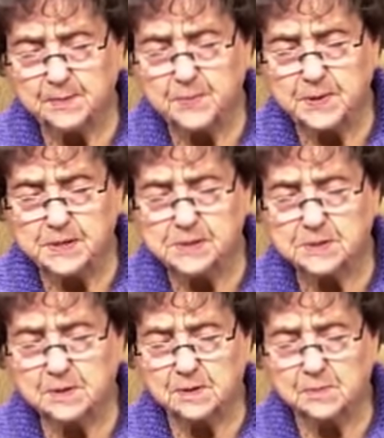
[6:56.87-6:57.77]
Let
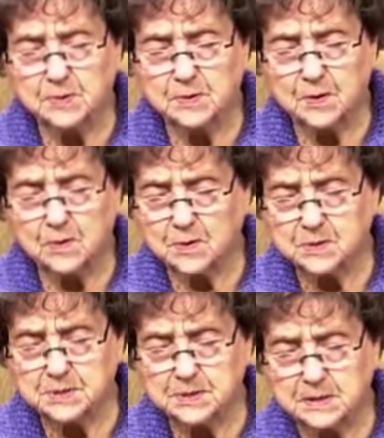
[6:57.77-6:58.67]
peace come to the
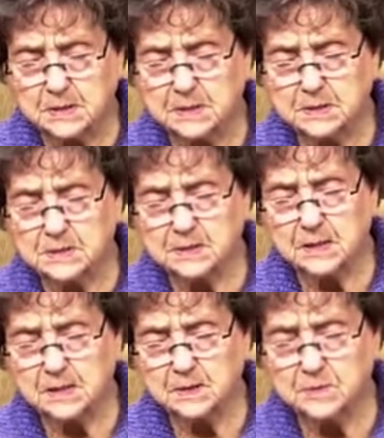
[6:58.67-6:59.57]
hearts that need it
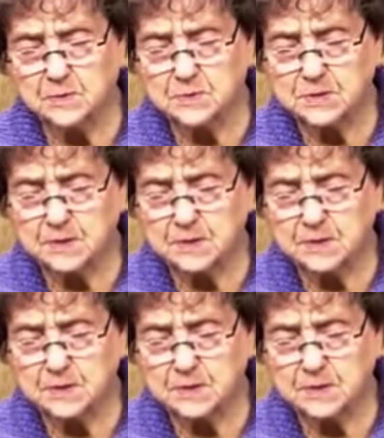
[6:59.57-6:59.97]
tonight,